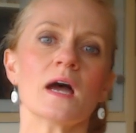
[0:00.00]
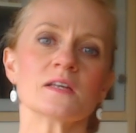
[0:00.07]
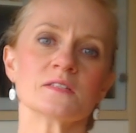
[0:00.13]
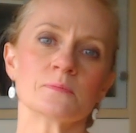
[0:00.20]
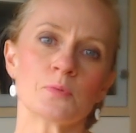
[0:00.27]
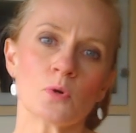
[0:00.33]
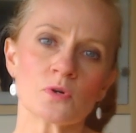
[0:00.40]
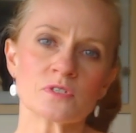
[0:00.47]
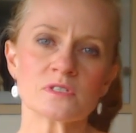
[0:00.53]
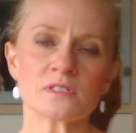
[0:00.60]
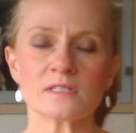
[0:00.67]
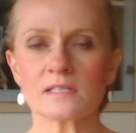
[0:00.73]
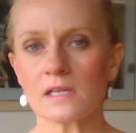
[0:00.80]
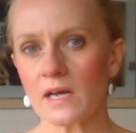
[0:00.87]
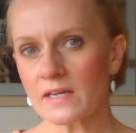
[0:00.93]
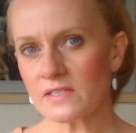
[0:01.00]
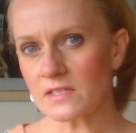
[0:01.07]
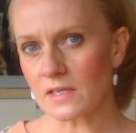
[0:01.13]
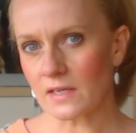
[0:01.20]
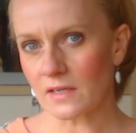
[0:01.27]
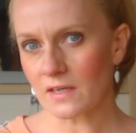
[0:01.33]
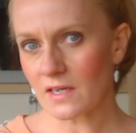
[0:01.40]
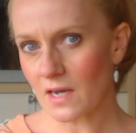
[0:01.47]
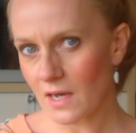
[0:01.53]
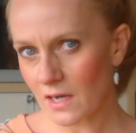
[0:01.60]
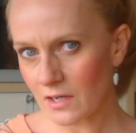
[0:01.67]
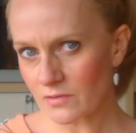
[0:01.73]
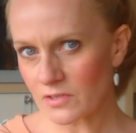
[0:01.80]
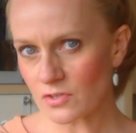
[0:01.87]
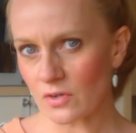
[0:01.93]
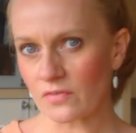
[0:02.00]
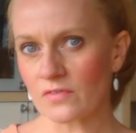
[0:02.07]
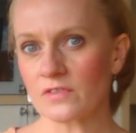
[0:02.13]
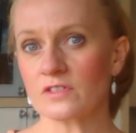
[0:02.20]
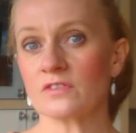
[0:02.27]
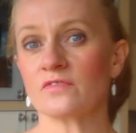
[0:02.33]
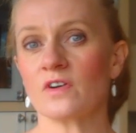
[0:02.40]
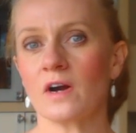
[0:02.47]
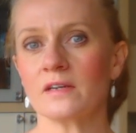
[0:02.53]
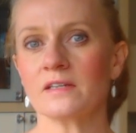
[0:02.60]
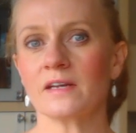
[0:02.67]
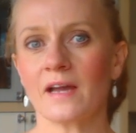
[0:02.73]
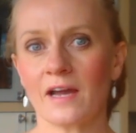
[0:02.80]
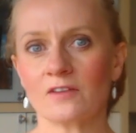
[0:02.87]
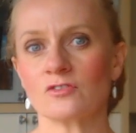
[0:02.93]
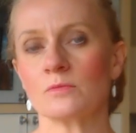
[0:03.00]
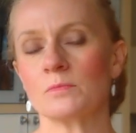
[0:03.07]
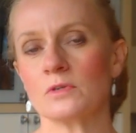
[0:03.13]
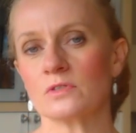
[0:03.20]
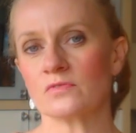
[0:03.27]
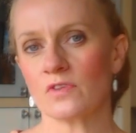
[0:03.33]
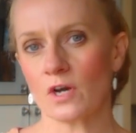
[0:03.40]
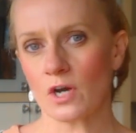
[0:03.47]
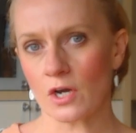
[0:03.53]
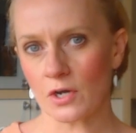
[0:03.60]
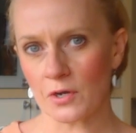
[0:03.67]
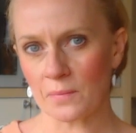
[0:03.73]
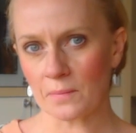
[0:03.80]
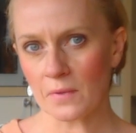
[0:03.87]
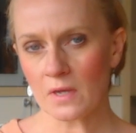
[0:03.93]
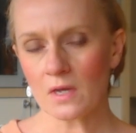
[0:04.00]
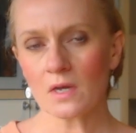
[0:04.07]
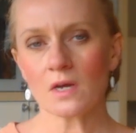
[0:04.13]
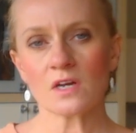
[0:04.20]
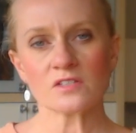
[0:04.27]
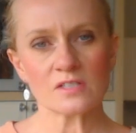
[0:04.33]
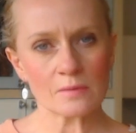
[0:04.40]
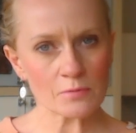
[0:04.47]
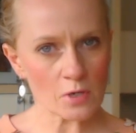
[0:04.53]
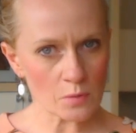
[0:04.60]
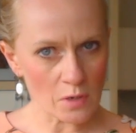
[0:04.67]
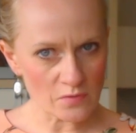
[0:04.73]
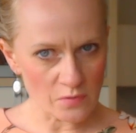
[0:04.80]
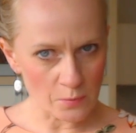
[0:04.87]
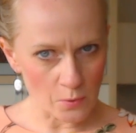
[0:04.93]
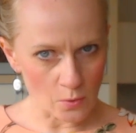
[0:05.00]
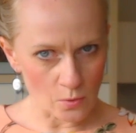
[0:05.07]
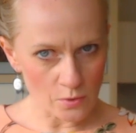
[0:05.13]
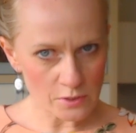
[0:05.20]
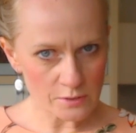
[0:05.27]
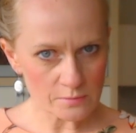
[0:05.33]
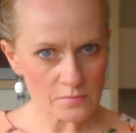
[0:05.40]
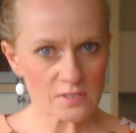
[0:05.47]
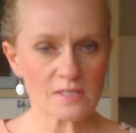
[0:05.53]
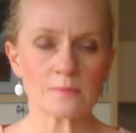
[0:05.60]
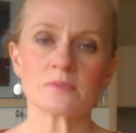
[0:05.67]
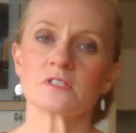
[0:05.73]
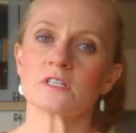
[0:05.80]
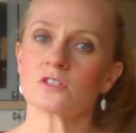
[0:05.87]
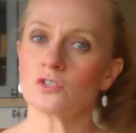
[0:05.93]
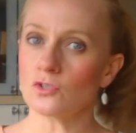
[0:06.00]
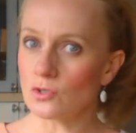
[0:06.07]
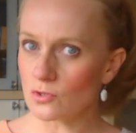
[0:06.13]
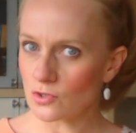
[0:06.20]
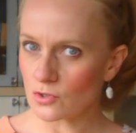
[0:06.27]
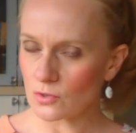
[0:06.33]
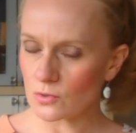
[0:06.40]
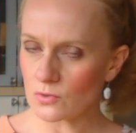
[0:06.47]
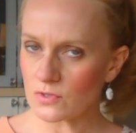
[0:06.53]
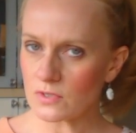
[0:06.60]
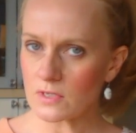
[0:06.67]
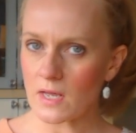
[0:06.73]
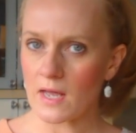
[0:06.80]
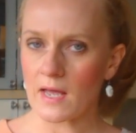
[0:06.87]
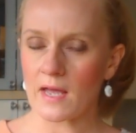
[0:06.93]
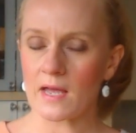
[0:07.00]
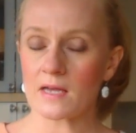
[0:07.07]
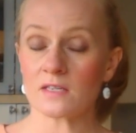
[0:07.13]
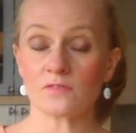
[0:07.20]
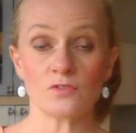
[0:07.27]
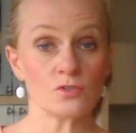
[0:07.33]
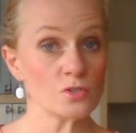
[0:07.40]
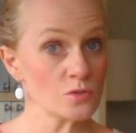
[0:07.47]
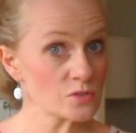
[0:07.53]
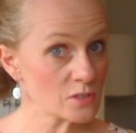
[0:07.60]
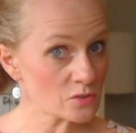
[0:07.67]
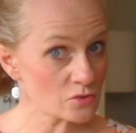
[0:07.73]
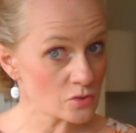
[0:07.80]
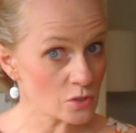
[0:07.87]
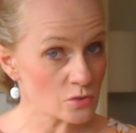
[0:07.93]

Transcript: As important as lighting, colour is often the defining attribute of a home. Some go overboard, some stick to neutrals, and if you do stick to